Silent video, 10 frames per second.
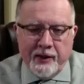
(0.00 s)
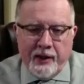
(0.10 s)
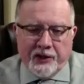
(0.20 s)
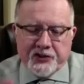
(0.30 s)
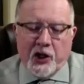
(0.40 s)

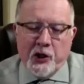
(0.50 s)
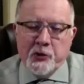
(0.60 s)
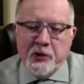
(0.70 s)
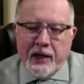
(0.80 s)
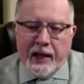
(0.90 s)
And
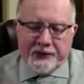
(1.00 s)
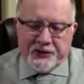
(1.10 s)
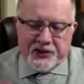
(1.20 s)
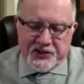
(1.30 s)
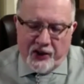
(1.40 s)
so our
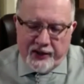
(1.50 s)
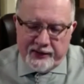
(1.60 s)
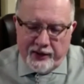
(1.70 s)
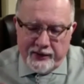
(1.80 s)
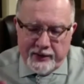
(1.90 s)

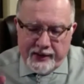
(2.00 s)
designer